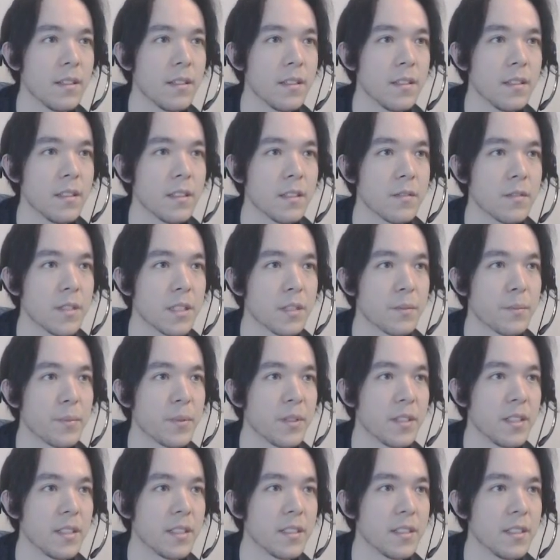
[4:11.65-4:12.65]
This one's
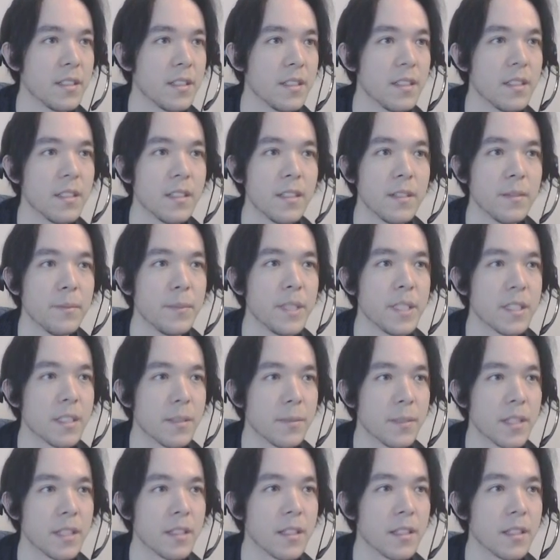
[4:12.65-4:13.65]
pretty good. It'd be
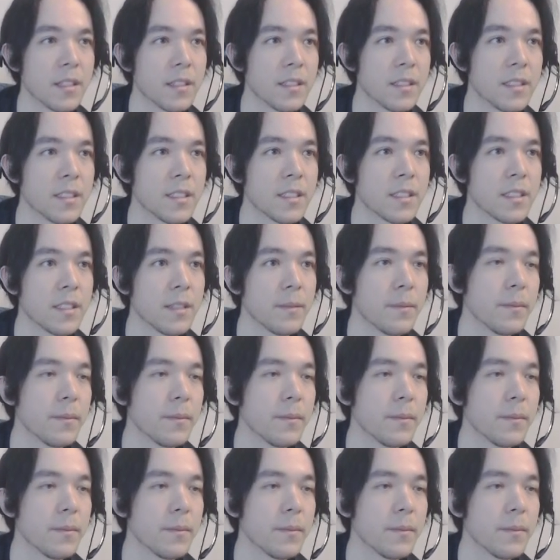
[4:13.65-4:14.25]
something like this, except